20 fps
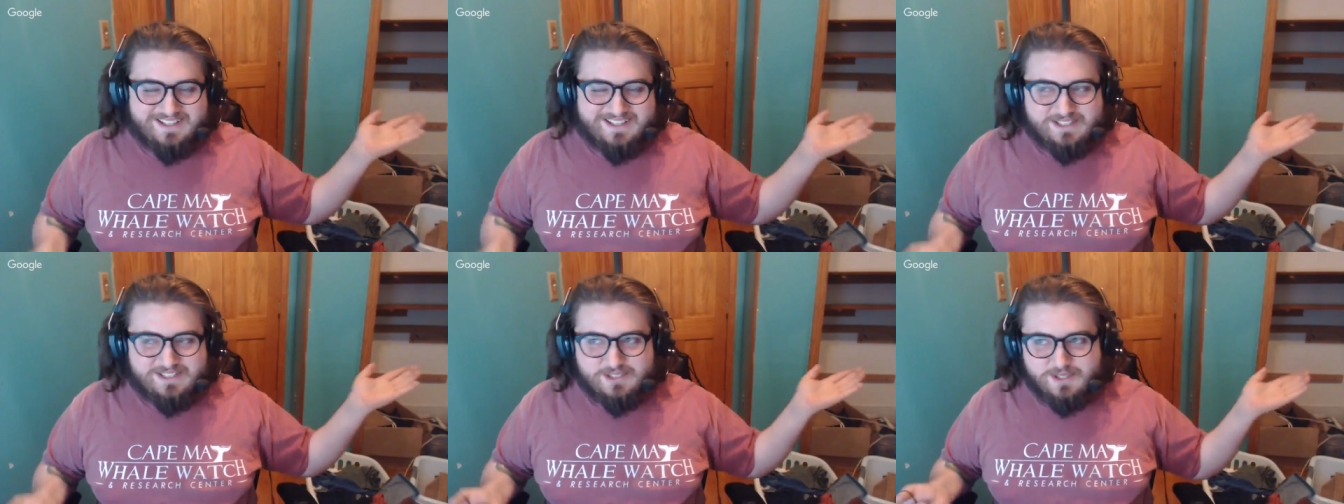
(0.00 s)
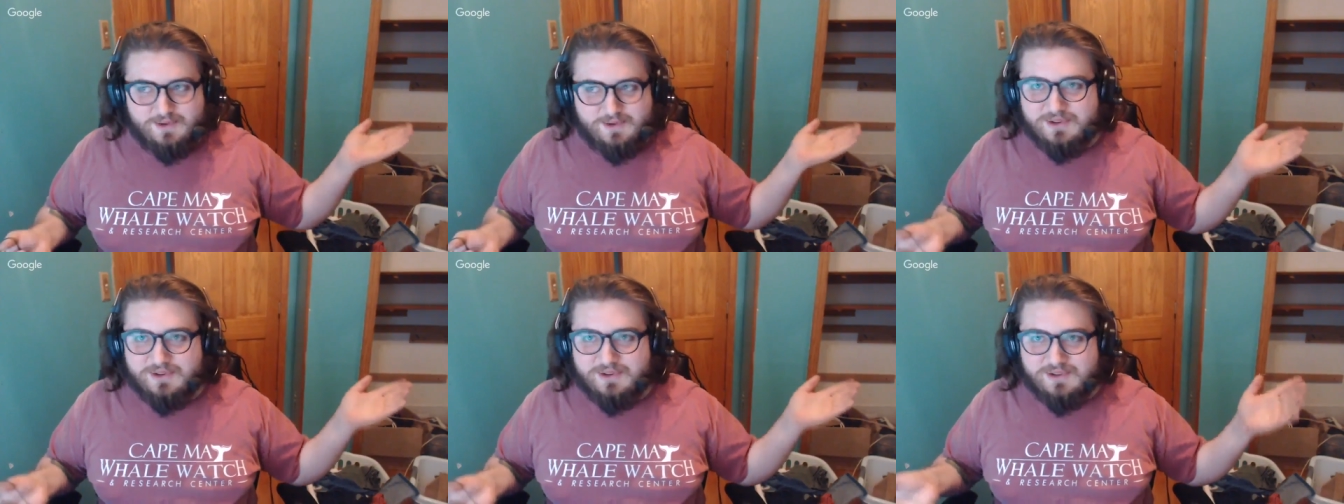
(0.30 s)

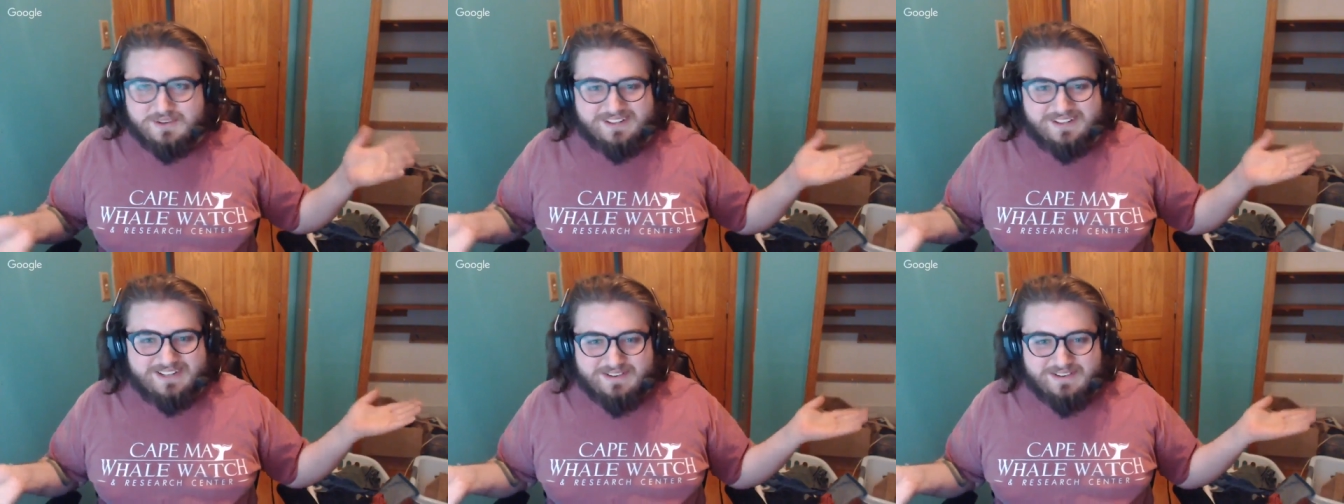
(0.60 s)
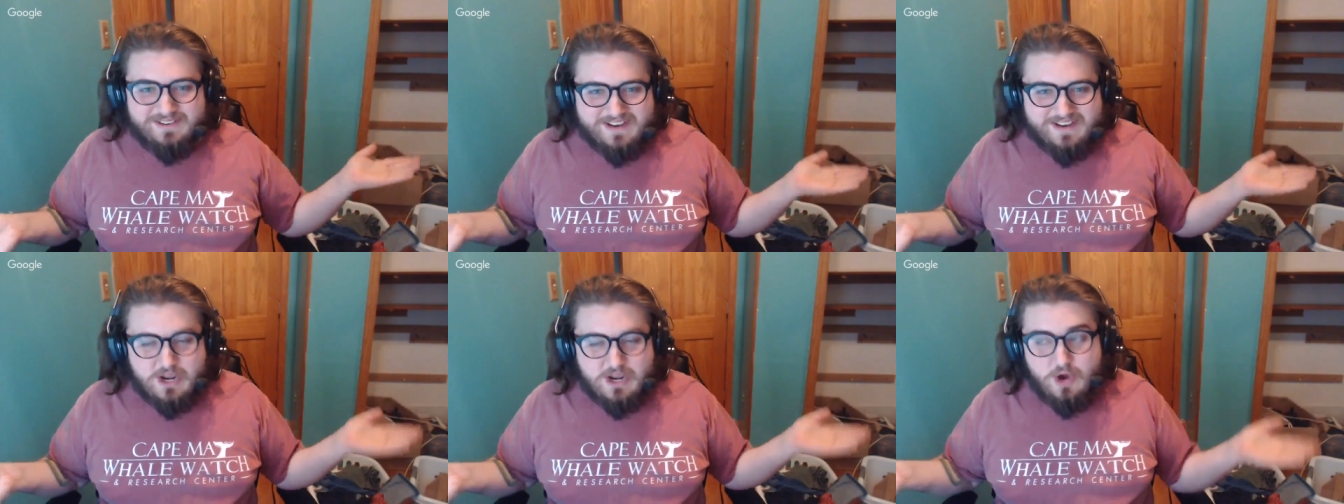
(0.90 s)
so you
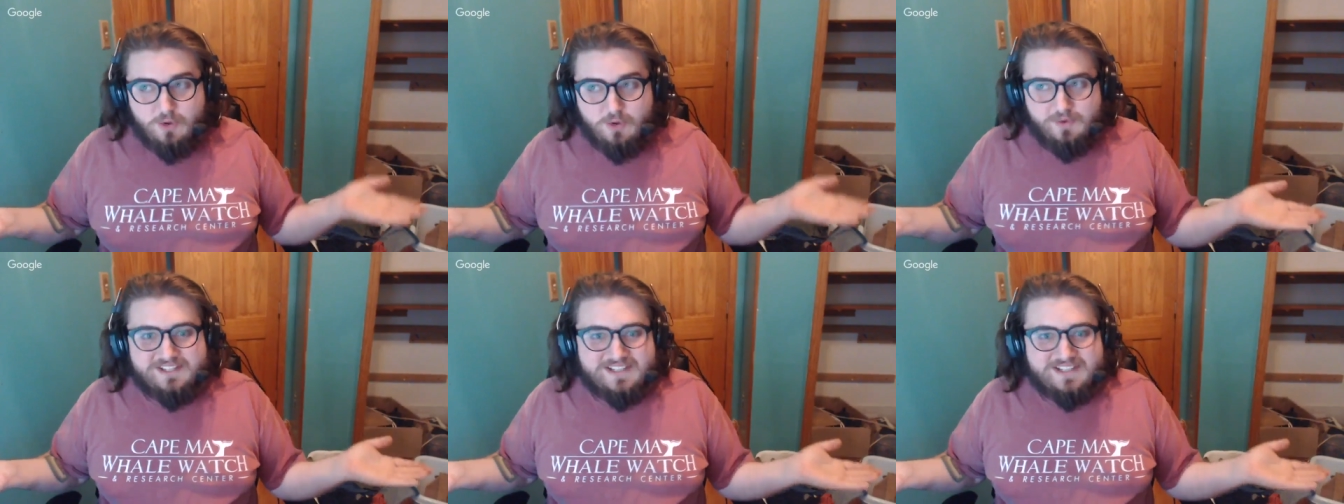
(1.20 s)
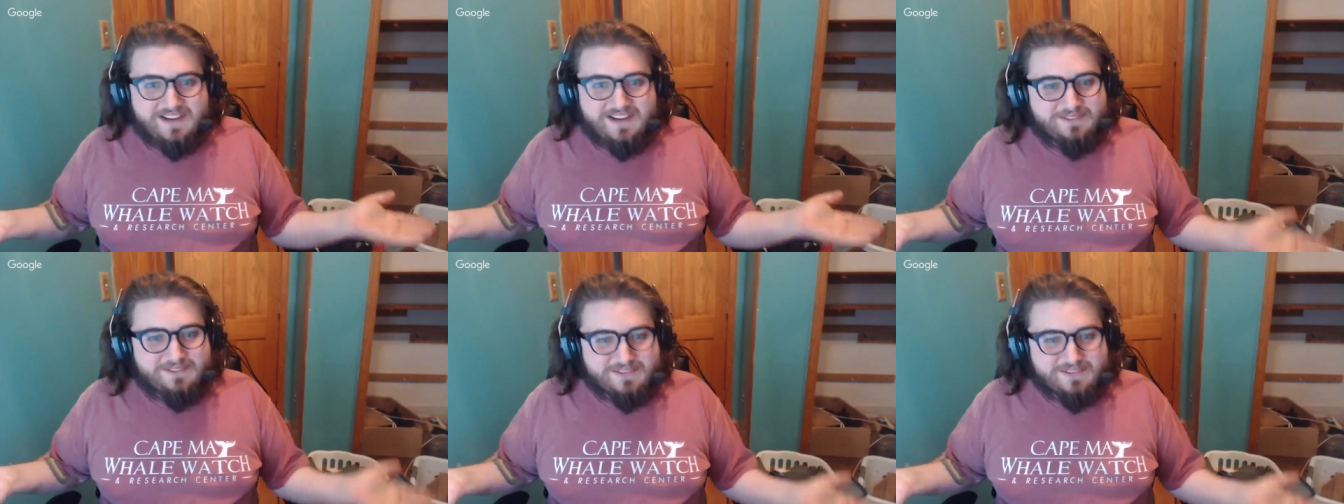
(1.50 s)
know what
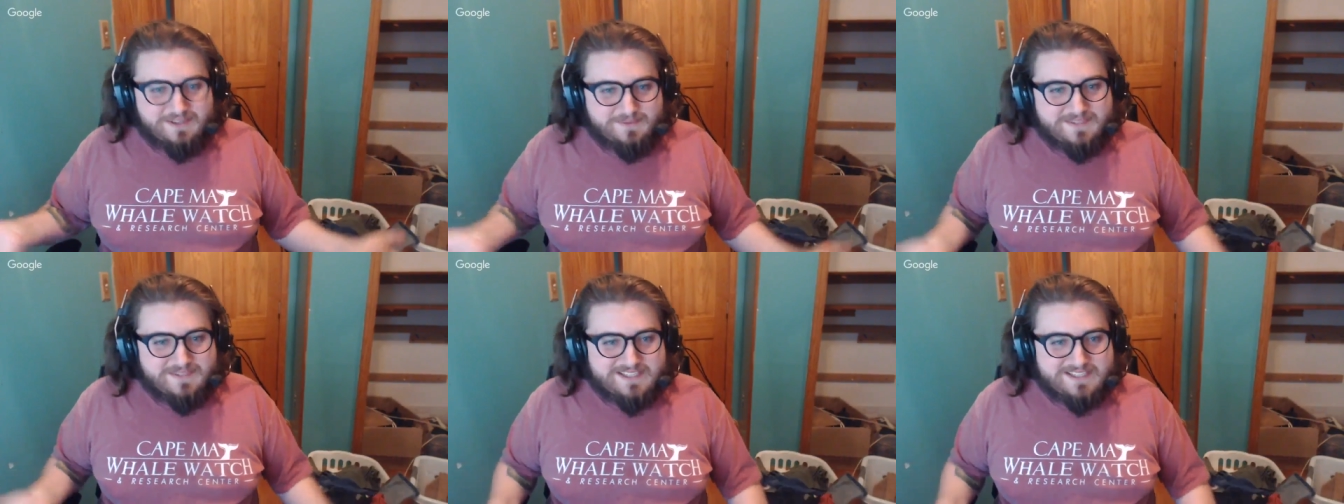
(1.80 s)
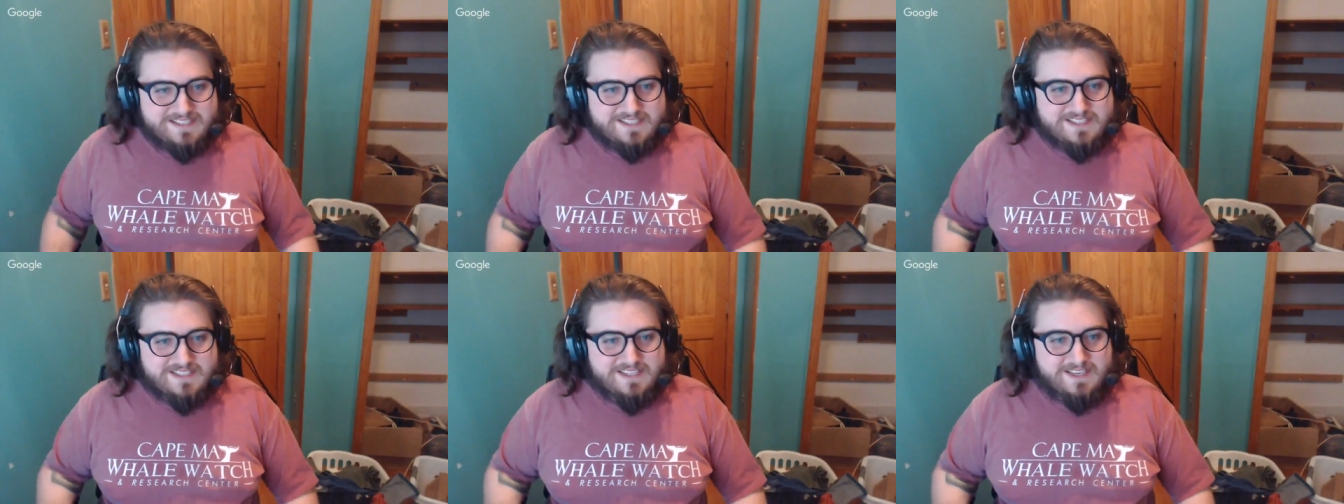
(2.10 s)
JavaScript
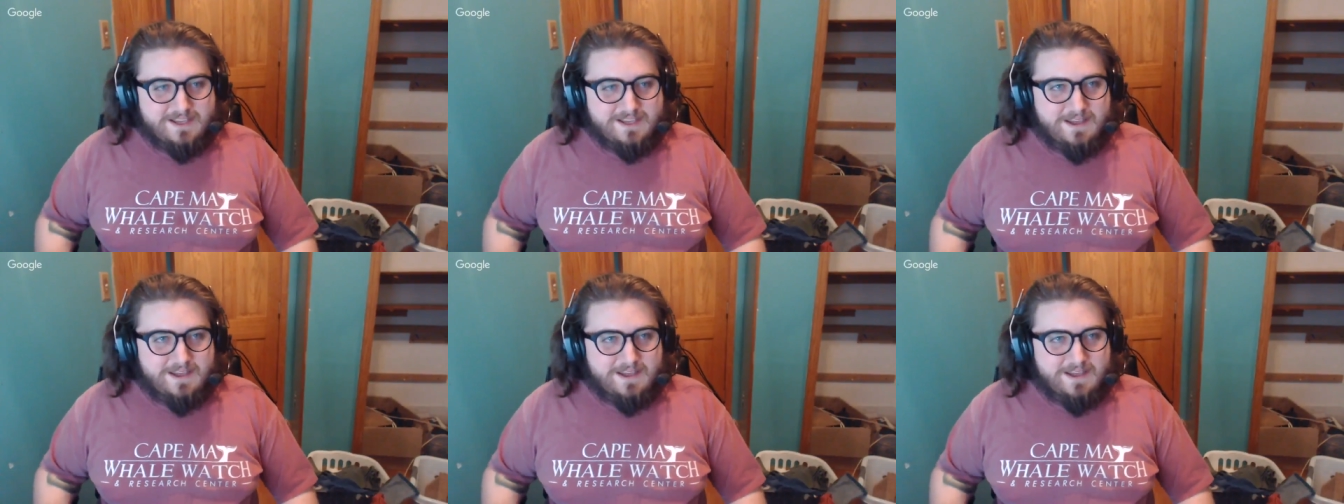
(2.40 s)
is.